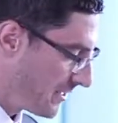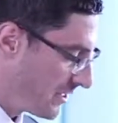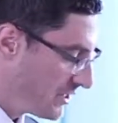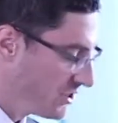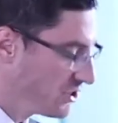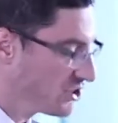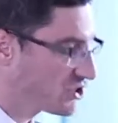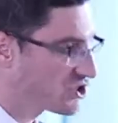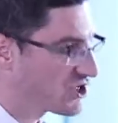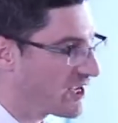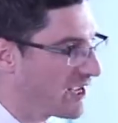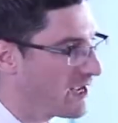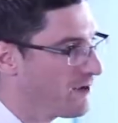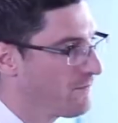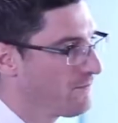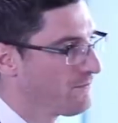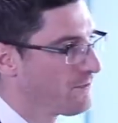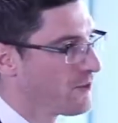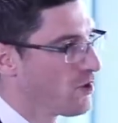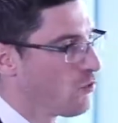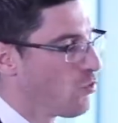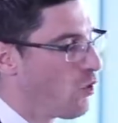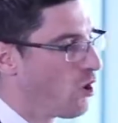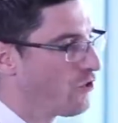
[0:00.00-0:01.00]
You
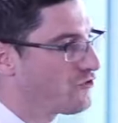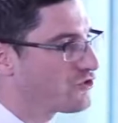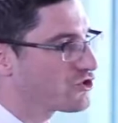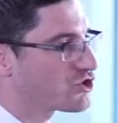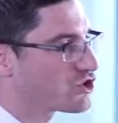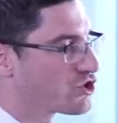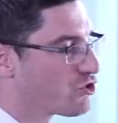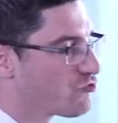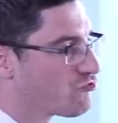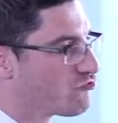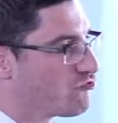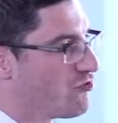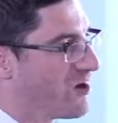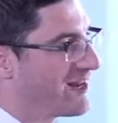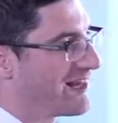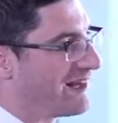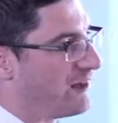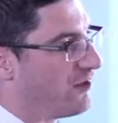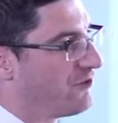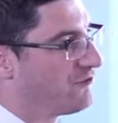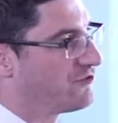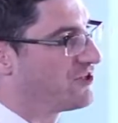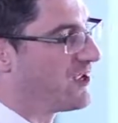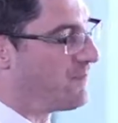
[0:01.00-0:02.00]
see, once the
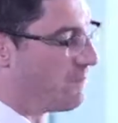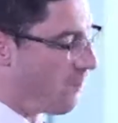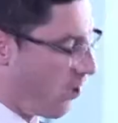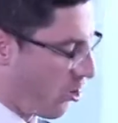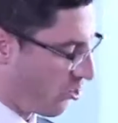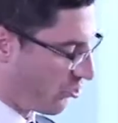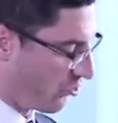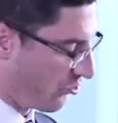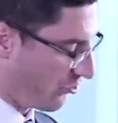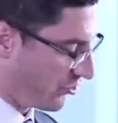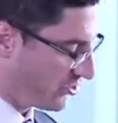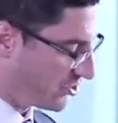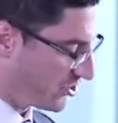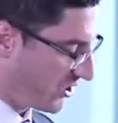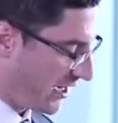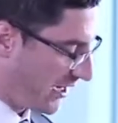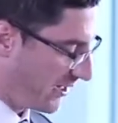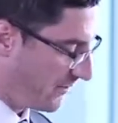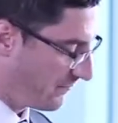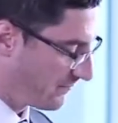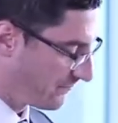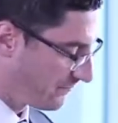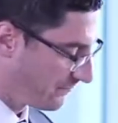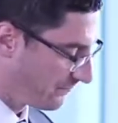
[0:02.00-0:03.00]
riddle of
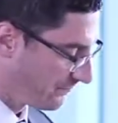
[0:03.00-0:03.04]
democracy,